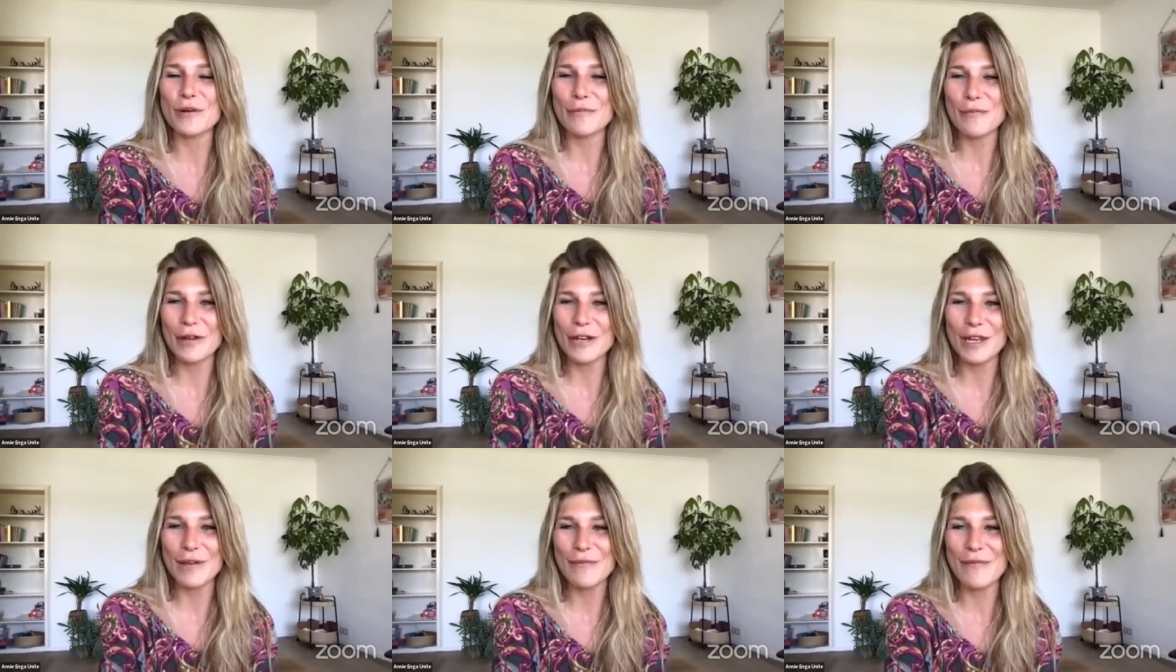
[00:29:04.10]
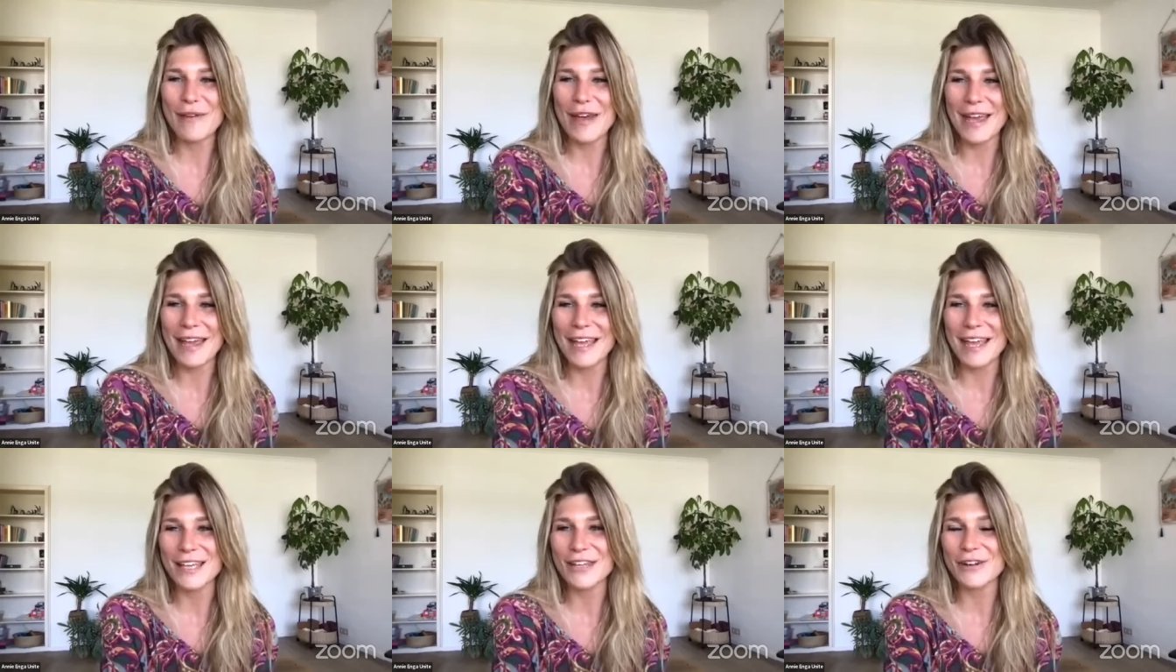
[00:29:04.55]
your money
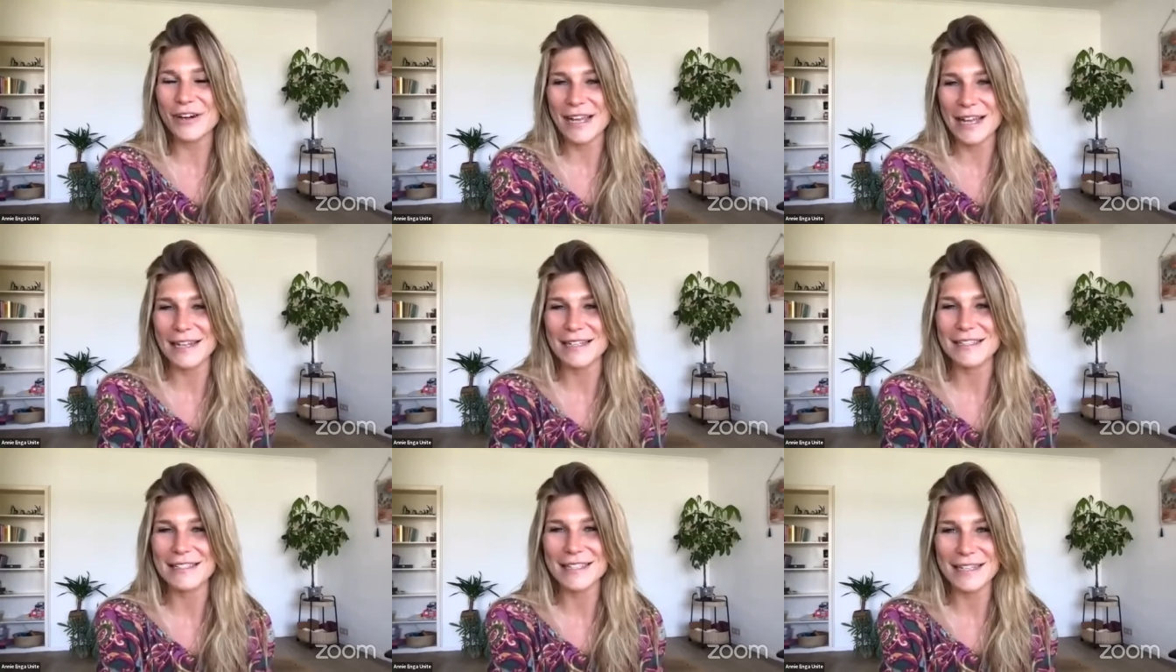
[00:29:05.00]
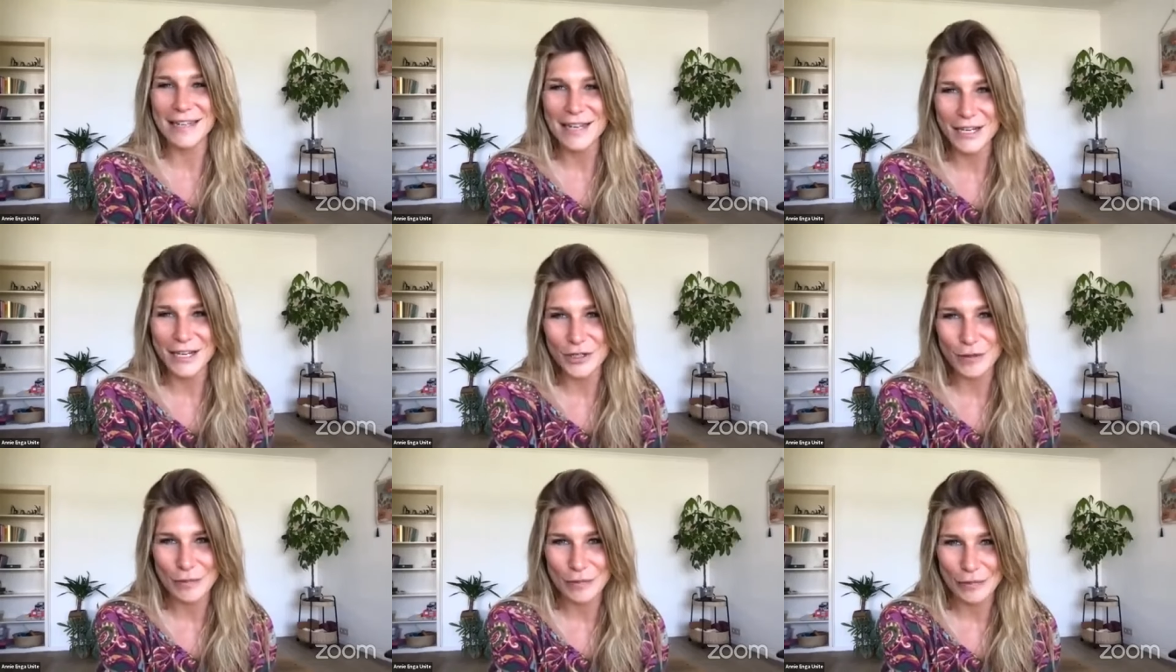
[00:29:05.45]
back and your
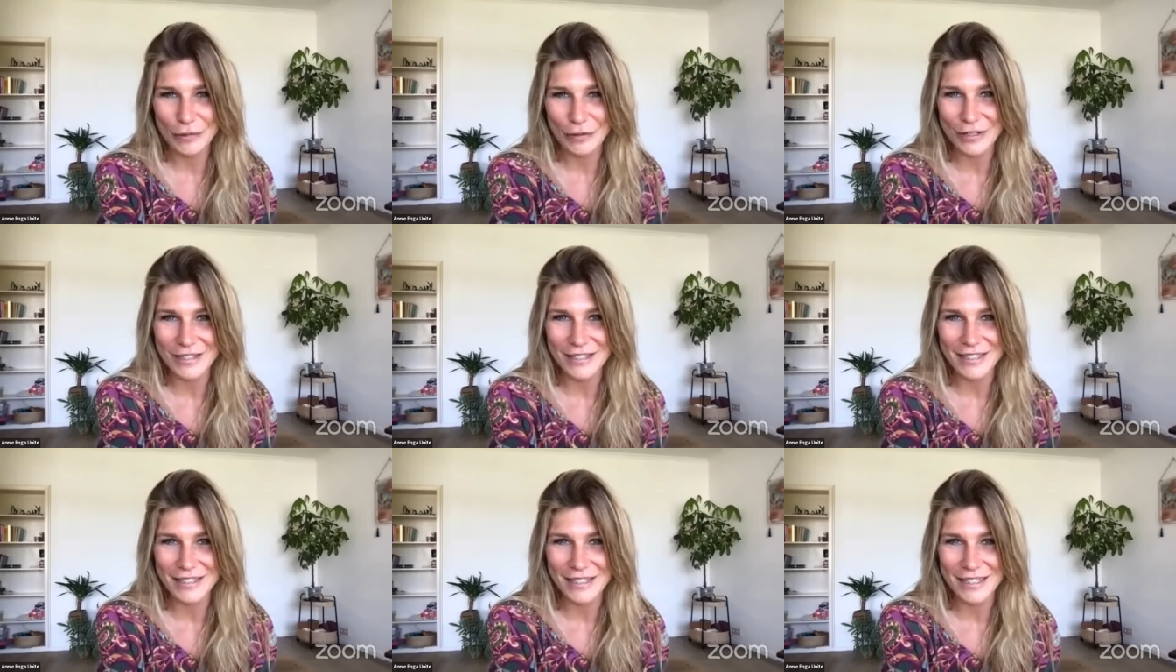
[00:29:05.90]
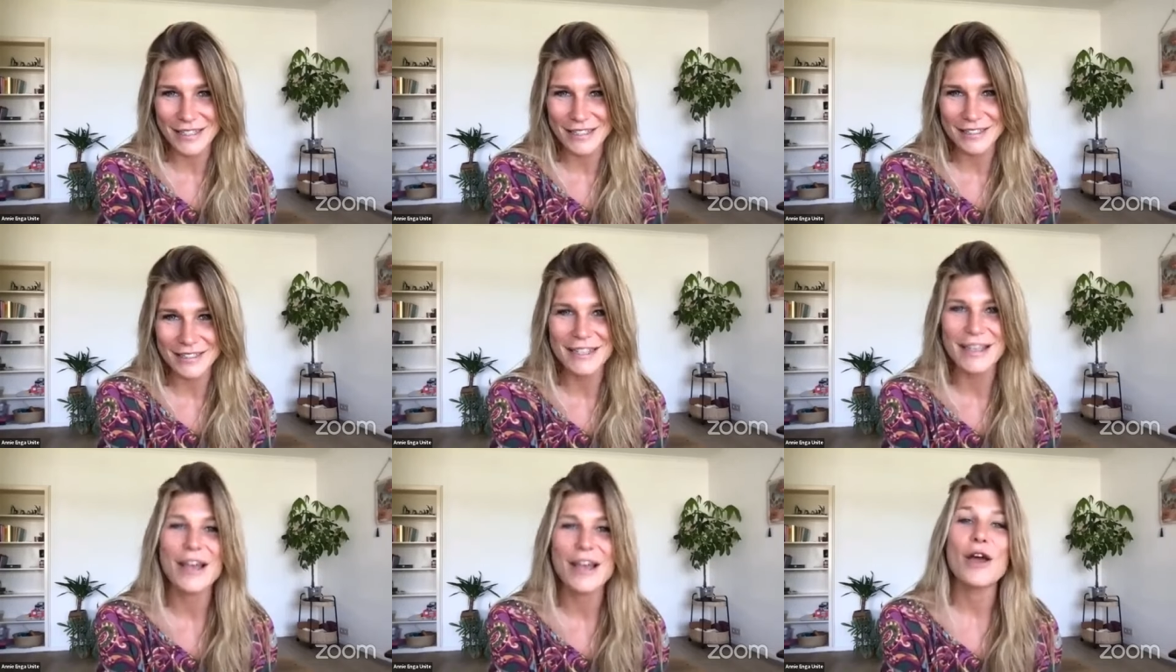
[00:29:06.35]
cancellation
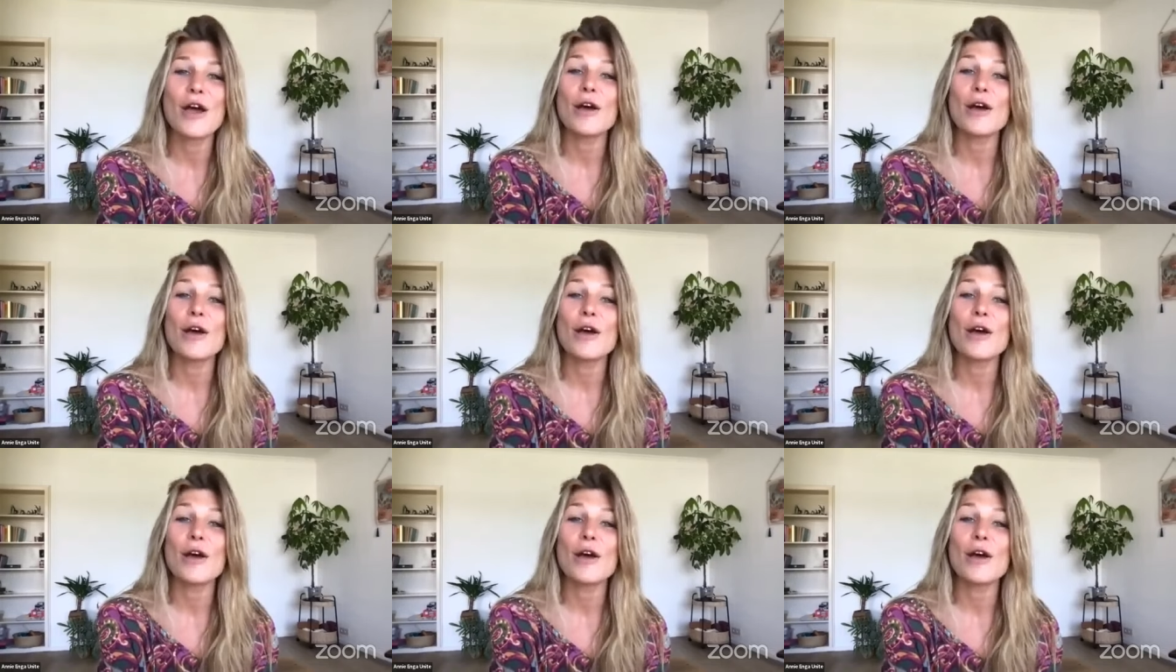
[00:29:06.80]
policies,